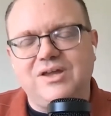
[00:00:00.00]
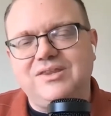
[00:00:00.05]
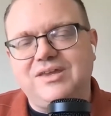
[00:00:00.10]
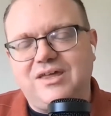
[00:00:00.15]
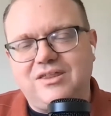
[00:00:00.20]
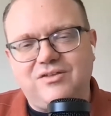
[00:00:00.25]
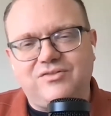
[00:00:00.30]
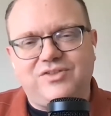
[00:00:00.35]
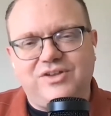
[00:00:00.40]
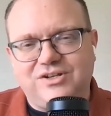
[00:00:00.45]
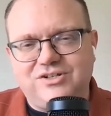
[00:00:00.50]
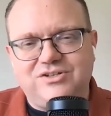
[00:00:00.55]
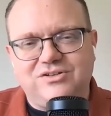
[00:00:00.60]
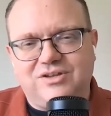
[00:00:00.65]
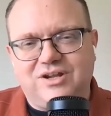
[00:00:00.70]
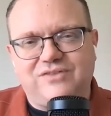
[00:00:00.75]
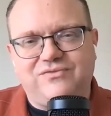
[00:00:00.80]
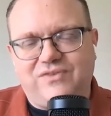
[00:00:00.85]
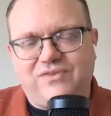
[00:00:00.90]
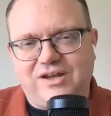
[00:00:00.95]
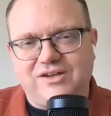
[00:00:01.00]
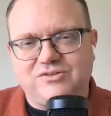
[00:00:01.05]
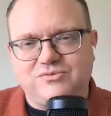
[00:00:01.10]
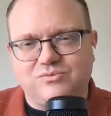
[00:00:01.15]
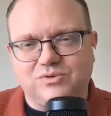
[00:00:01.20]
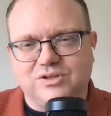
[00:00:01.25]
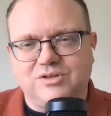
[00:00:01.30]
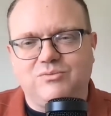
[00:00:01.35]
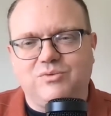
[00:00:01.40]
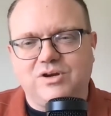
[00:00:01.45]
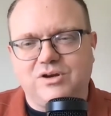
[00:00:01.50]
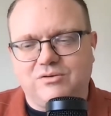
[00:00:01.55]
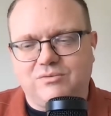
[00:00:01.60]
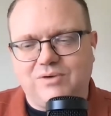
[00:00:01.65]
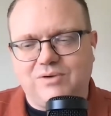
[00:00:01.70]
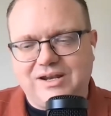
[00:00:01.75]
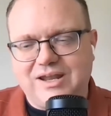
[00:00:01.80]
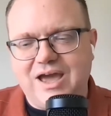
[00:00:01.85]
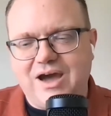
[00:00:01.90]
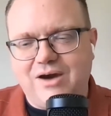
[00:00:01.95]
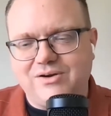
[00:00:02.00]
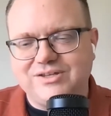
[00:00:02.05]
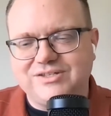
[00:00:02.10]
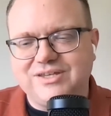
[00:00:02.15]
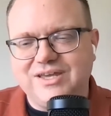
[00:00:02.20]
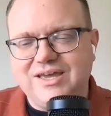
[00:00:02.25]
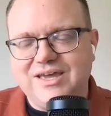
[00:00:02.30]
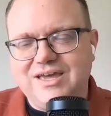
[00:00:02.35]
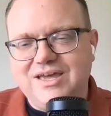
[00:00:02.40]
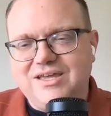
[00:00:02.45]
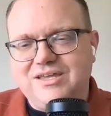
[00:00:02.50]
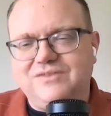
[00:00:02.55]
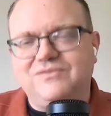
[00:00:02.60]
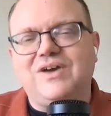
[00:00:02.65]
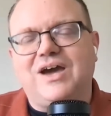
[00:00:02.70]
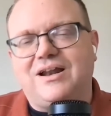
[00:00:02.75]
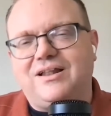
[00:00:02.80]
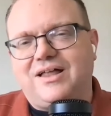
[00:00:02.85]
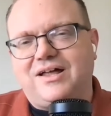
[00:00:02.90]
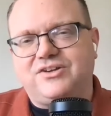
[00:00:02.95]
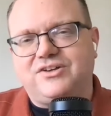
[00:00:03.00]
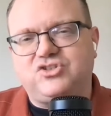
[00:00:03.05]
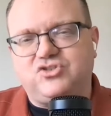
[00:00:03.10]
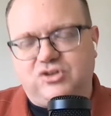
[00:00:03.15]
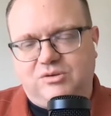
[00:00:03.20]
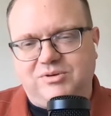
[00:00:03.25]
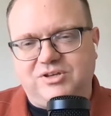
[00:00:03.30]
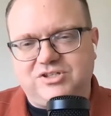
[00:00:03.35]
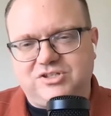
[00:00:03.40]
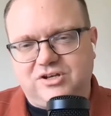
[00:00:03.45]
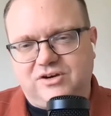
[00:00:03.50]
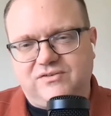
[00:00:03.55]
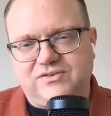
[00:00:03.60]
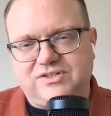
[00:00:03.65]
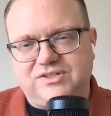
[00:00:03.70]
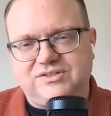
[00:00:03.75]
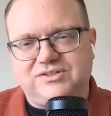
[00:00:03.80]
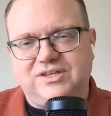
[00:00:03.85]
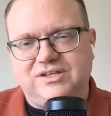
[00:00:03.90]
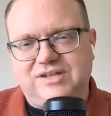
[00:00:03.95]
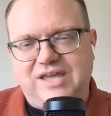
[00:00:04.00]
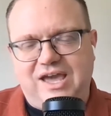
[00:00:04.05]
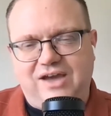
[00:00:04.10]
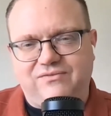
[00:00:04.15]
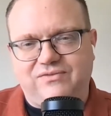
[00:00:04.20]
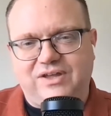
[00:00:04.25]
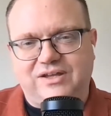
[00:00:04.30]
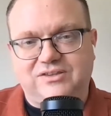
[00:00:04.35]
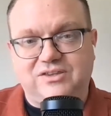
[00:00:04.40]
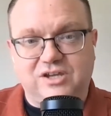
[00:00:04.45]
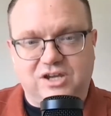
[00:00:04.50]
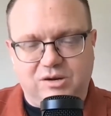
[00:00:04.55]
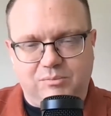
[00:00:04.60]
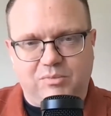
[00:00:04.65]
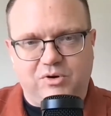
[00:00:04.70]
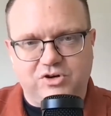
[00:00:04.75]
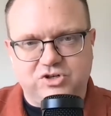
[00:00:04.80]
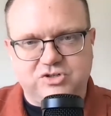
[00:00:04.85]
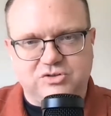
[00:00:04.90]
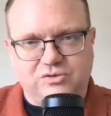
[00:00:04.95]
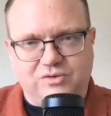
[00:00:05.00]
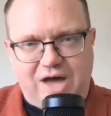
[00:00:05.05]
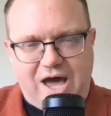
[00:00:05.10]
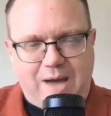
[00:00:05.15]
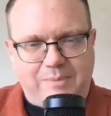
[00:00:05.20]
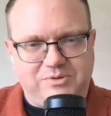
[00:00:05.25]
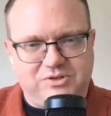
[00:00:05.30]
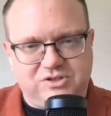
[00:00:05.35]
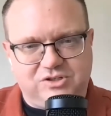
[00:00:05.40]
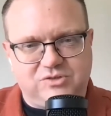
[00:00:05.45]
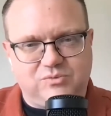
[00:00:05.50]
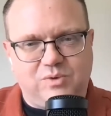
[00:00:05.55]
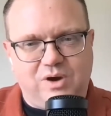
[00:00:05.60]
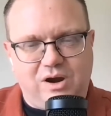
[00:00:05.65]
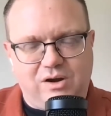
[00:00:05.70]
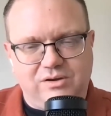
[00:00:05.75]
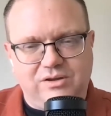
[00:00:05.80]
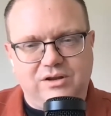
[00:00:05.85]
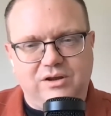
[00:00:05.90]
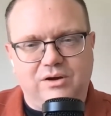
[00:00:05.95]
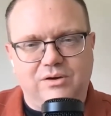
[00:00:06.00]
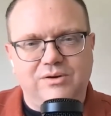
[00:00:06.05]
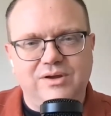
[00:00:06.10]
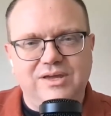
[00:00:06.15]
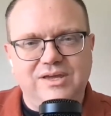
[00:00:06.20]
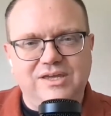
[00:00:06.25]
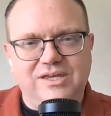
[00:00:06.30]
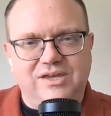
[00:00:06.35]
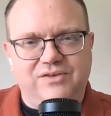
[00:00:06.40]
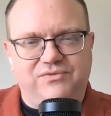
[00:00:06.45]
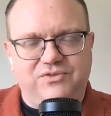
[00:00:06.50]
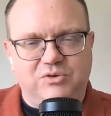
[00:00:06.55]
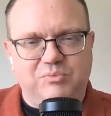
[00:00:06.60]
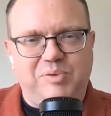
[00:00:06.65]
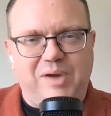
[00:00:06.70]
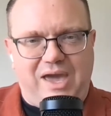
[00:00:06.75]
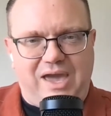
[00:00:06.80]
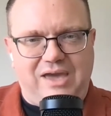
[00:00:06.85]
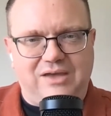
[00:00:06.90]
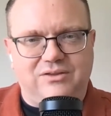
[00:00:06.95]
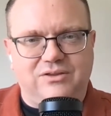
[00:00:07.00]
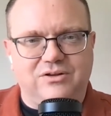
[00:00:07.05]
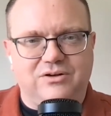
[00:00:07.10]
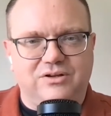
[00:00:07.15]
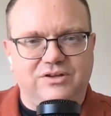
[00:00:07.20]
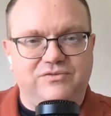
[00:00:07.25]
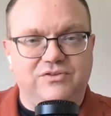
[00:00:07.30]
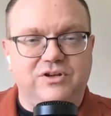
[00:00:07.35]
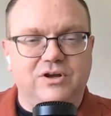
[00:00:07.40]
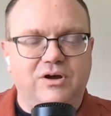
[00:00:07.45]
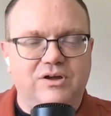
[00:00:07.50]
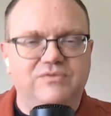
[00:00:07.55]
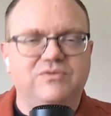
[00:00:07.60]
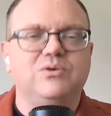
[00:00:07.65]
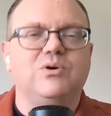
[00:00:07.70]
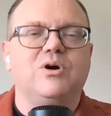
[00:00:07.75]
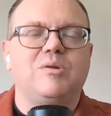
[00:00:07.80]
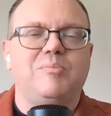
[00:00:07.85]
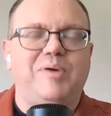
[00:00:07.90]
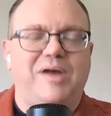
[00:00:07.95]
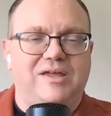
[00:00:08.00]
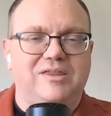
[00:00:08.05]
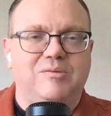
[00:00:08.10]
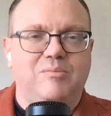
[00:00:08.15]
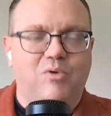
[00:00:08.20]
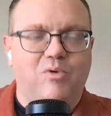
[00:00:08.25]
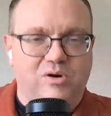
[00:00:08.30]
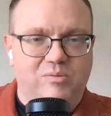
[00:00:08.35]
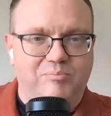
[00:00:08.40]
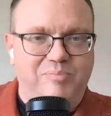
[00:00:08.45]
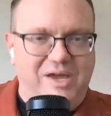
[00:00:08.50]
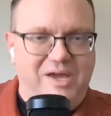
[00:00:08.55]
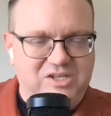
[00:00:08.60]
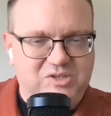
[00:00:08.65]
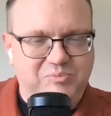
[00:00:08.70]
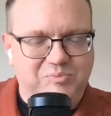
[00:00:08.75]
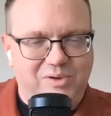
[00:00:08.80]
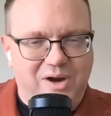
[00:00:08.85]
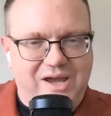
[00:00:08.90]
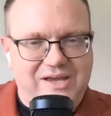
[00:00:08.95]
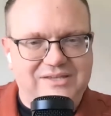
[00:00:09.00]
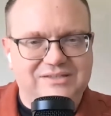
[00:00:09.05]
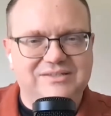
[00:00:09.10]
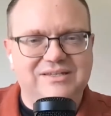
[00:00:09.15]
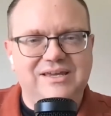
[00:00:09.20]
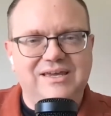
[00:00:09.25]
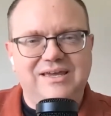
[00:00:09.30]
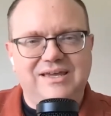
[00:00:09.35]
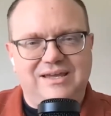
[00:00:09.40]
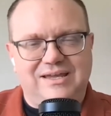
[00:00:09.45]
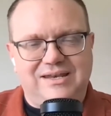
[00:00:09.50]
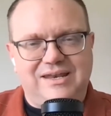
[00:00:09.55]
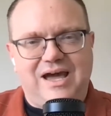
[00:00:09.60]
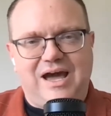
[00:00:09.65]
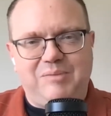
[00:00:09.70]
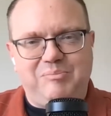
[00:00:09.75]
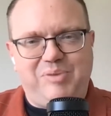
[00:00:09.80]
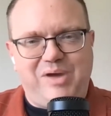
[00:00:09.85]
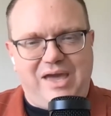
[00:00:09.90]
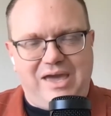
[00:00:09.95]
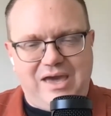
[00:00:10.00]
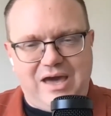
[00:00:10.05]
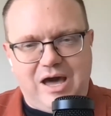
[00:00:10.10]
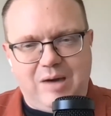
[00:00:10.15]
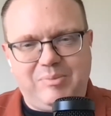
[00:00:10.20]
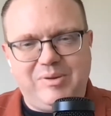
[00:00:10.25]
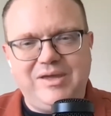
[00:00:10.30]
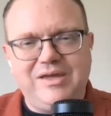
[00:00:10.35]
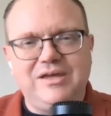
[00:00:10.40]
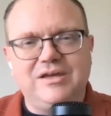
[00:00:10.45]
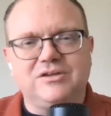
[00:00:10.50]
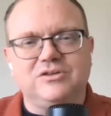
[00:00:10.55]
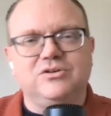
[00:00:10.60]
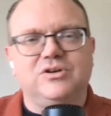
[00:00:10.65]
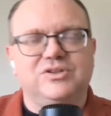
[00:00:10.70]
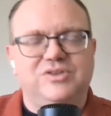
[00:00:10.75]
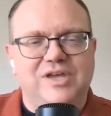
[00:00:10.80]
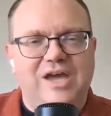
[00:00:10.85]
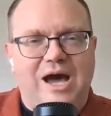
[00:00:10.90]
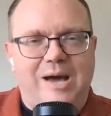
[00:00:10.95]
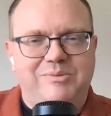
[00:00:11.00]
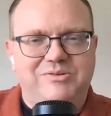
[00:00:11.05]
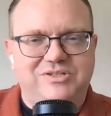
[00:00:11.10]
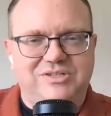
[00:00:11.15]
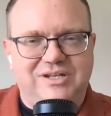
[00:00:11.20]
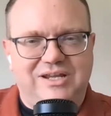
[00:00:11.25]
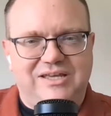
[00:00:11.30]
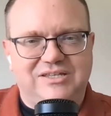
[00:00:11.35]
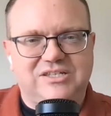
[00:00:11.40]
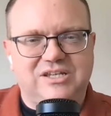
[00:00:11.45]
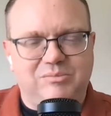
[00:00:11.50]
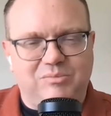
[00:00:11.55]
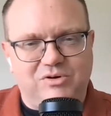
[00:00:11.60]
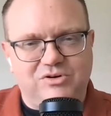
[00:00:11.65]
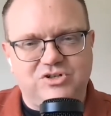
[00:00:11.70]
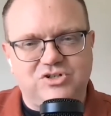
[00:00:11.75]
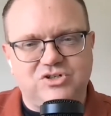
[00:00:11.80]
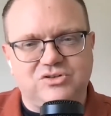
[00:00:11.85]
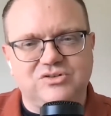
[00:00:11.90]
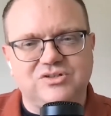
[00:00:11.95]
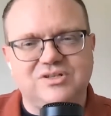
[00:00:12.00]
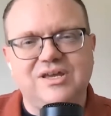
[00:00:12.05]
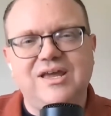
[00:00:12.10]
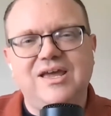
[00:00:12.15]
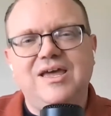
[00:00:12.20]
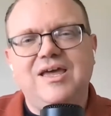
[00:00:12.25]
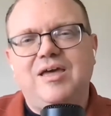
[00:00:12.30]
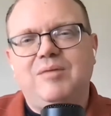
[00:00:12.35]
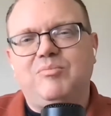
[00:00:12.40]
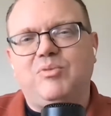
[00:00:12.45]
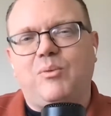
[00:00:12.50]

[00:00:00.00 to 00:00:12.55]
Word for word: And the other thing too, that I find is really weird right now is you've got a lot of streaming services that have like the commercial options where you know if you pay a little if you don't if you want to pay the more base price and not pay up you get the option that has commercials mm.